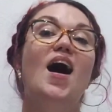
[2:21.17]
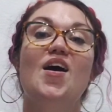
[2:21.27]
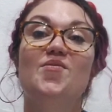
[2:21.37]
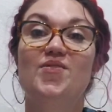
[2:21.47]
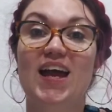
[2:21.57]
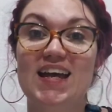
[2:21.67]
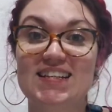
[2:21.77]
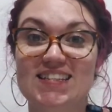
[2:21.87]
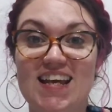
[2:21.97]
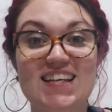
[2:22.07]
All
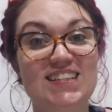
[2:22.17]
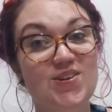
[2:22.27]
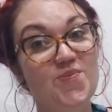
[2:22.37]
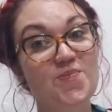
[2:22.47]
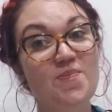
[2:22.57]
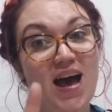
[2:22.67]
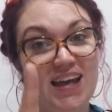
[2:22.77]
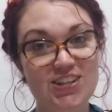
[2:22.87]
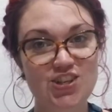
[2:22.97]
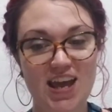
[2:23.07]
right. So
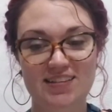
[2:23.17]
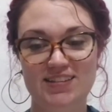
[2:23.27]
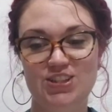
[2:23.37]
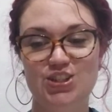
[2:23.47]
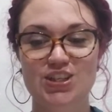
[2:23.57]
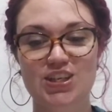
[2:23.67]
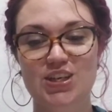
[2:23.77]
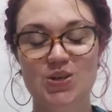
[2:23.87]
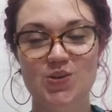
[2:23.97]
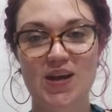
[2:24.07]
my challenge to
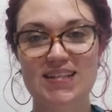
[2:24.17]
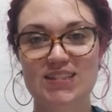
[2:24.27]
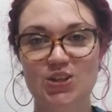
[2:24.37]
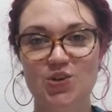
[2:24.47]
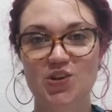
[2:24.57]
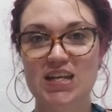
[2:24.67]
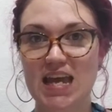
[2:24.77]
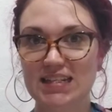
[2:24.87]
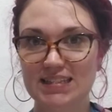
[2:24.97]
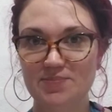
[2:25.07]
you is to
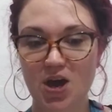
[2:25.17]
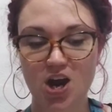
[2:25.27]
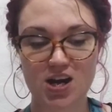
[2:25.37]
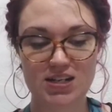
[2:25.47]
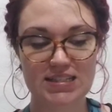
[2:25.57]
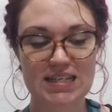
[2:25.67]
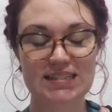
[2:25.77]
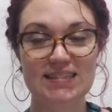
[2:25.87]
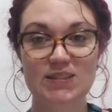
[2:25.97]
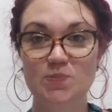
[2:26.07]
create some art
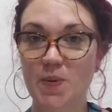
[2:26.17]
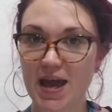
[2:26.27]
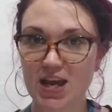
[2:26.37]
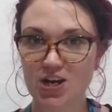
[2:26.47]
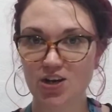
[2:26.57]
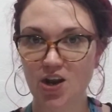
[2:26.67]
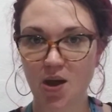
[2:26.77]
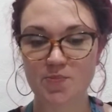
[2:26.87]
inspired